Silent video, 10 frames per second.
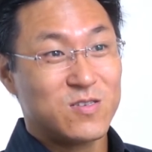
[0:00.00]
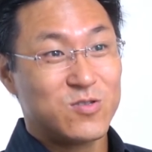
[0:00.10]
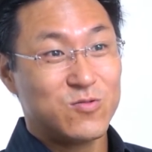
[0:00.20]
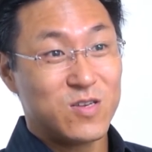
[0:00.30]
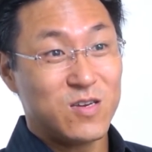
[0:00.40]

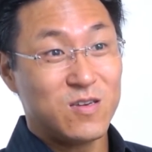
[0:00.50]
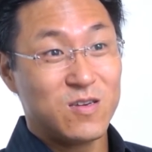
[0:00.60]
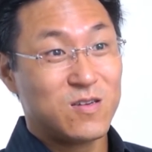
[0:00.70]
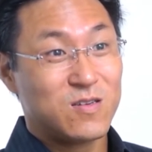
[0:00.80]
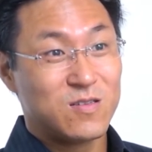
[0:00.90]
Today,
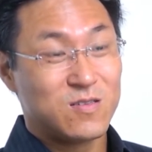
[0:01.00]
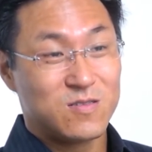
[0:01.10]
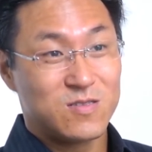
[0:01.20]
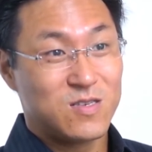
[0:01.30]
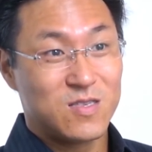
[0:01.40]

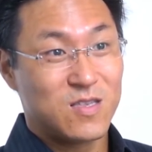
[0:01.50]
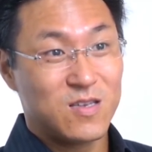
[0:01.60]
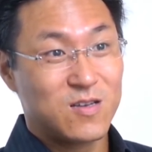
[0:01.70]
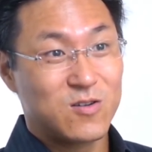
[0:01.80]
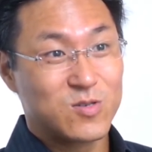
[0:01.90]
this
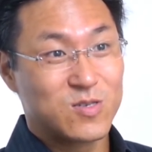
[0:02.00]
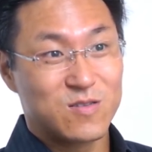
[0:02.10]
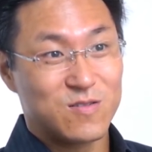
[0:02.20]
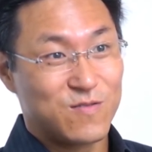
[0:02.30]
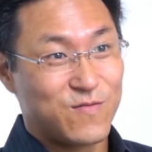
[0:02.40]
thing
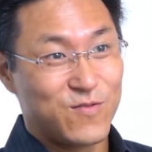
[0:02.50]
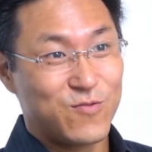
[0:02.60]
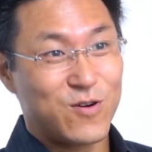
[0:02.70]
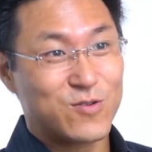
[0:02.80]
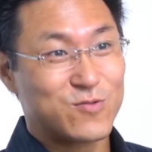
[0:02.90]
costs a
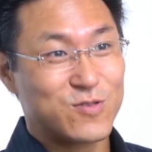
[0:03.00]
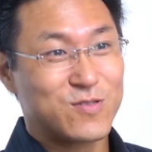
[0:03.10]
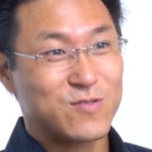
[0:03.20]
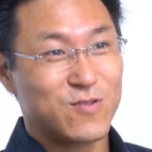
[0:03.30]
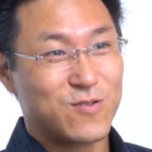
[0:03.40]
few hundred
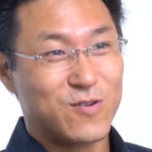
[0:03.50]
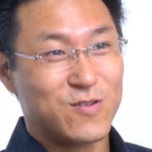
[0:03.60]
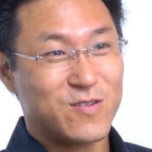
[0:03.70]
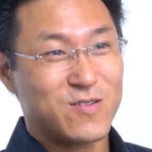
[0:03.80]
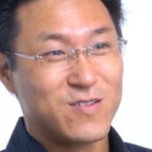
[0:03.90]
dollars